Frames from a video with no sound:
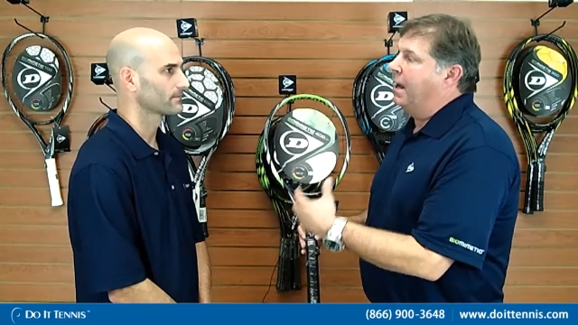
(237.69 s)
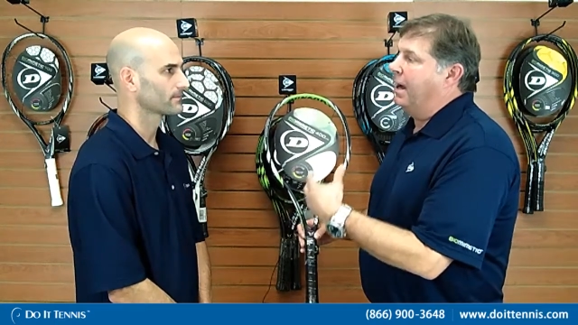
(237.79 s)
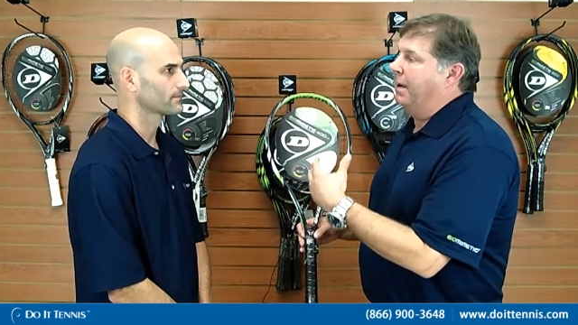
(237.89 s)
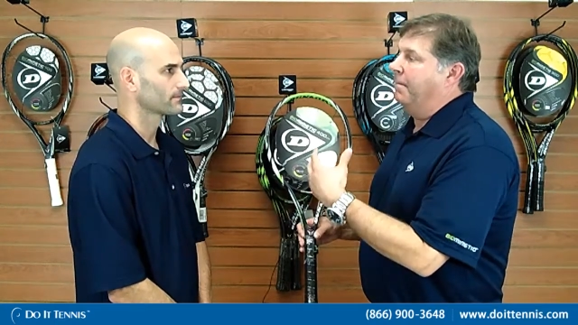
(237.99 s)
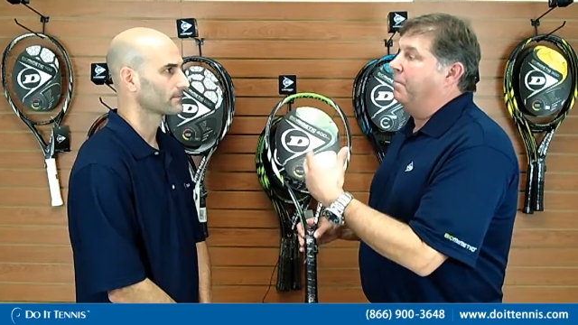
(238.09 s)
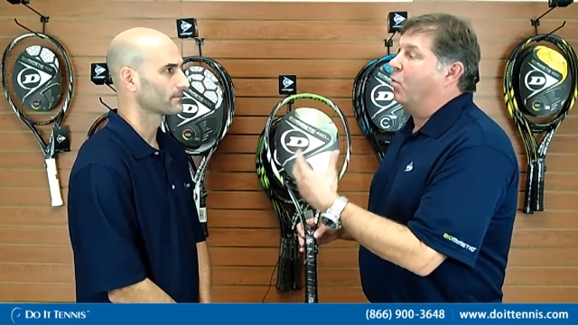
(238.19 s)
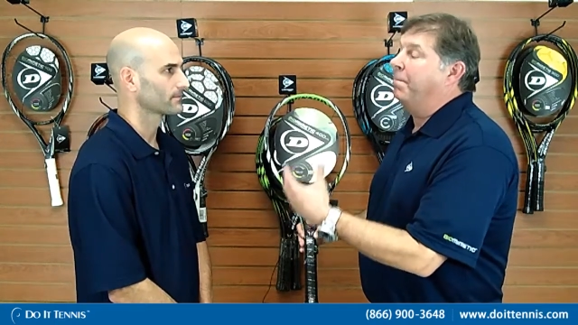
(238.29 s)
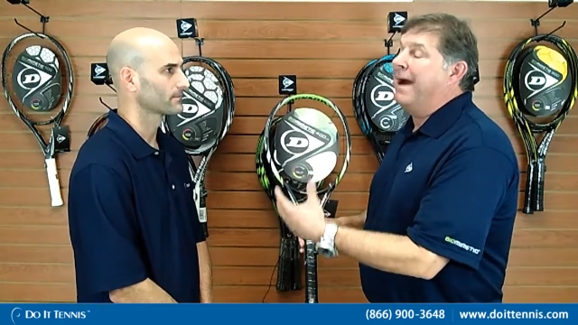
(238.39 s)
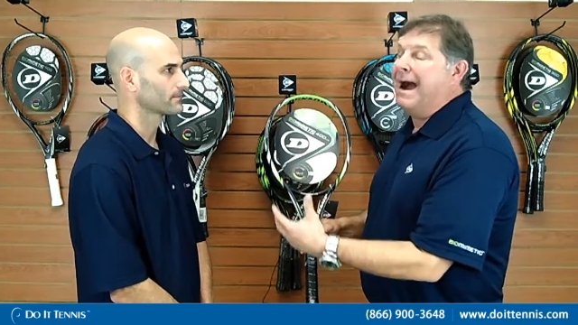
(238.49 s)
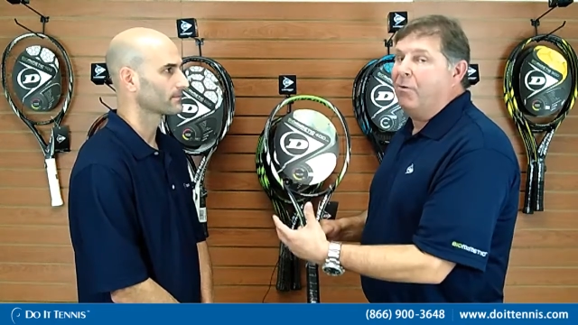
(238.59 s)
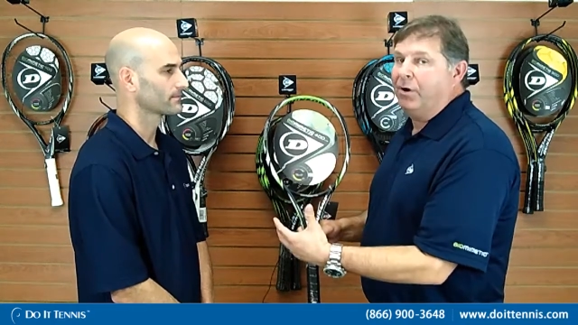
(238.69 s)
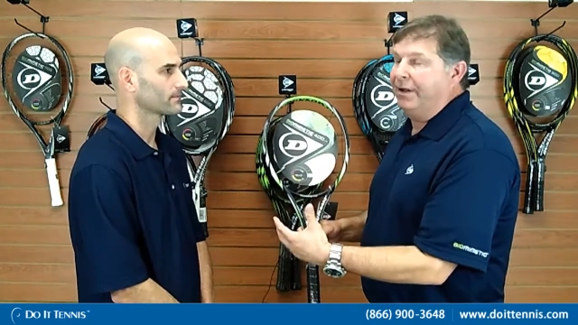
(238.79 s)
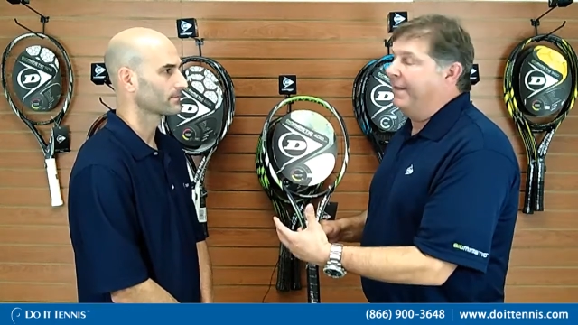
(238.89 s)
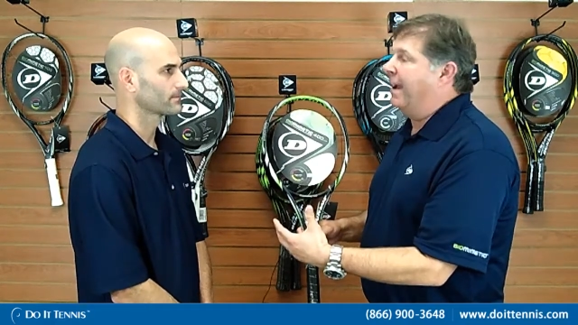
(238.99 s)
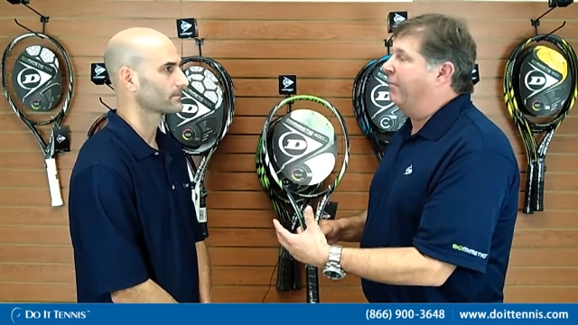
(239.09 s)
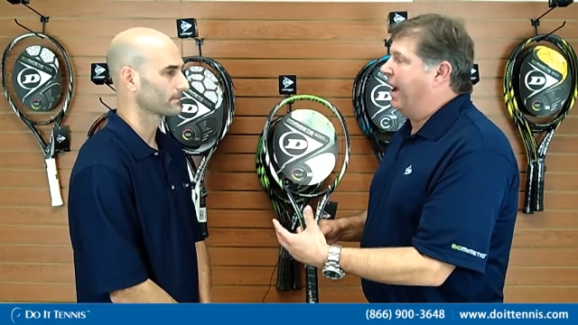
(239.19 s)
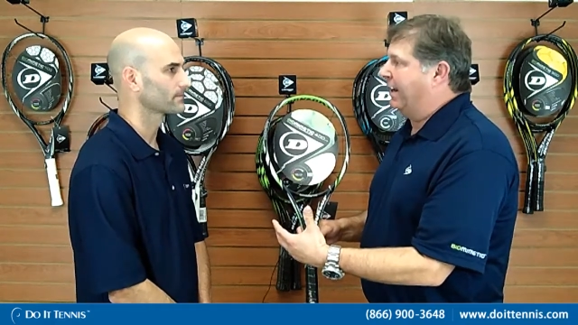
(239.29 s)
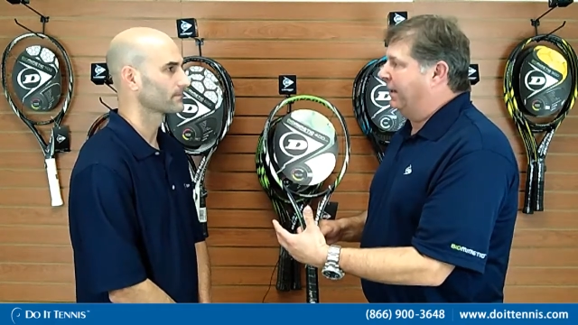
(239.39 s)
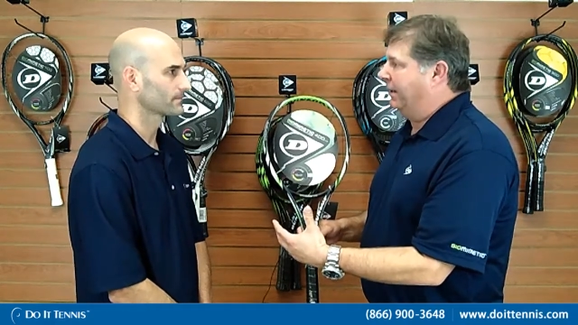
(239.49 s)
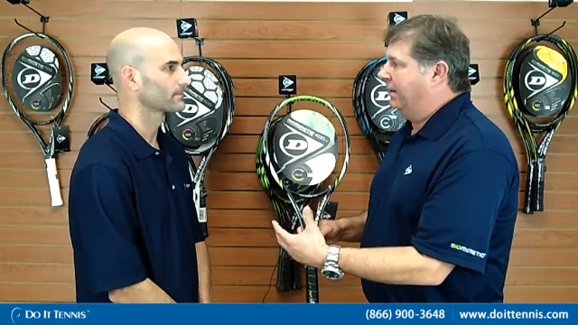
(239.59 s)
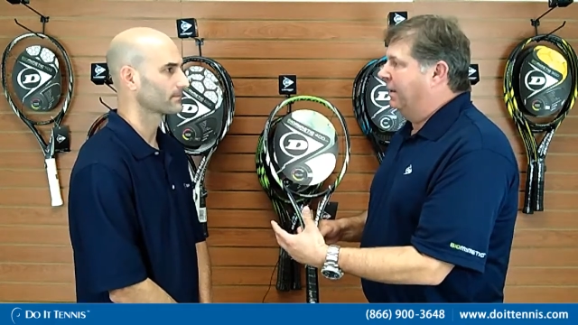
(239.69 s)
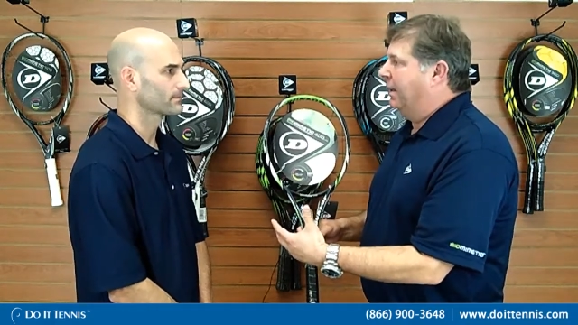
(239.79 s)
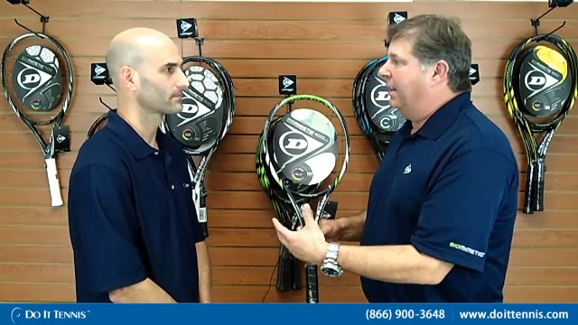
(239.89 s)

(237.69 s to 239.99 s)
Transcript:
Speaker 1: uh, more power in that racket